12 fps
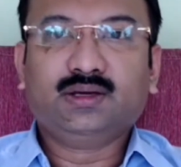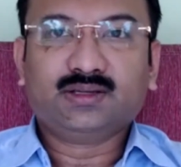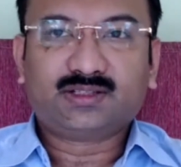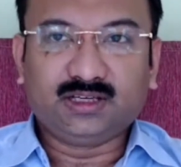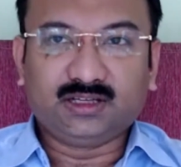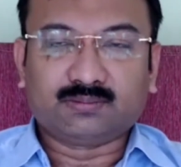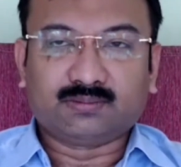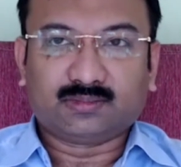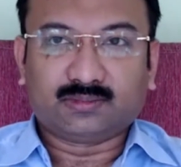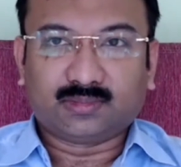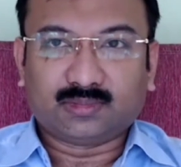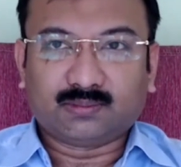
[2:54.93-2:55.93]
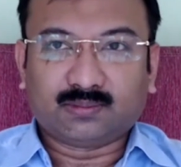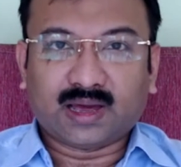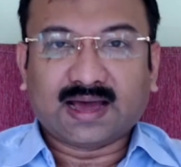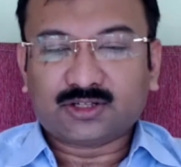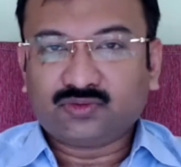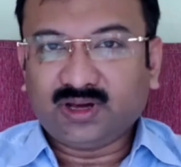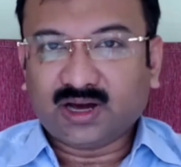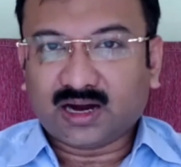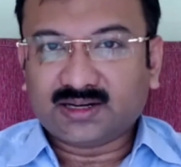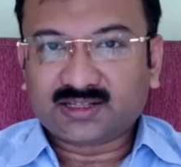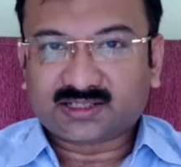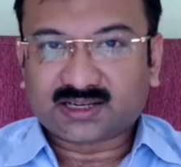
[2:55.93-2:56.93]
See, as we
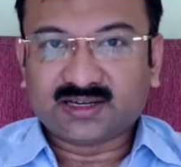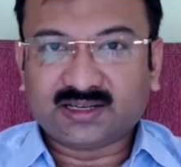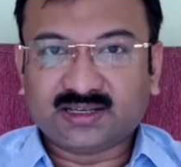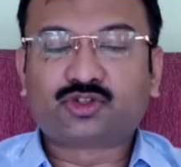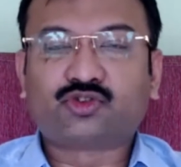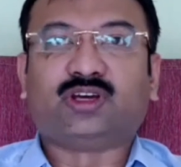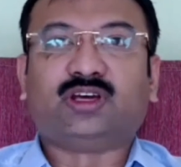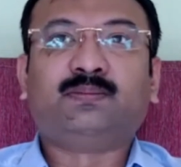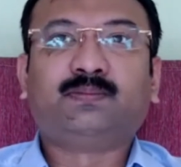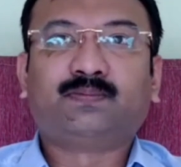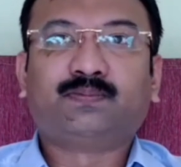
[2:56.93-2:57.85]
understand history